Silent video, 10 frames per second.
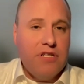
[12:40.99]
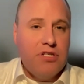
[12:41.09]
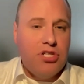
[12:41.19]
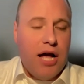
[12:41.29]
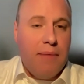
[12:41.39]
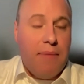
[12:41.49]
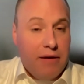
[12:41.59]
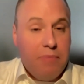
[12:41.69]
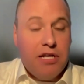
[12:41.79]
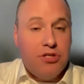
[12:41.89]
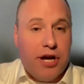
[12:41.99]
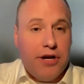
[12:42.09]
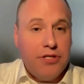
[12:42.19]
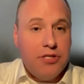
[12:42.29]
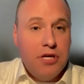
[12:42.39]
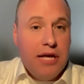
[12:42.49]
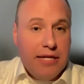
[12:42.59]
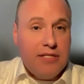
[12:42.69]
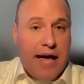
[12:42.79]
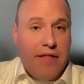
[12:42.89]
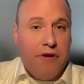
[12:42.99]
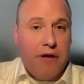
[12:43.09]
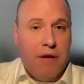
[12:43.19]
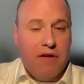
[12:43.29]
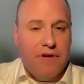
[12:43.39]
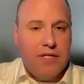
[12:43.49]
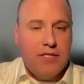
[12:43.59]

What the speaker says: administrators in salary and benefits,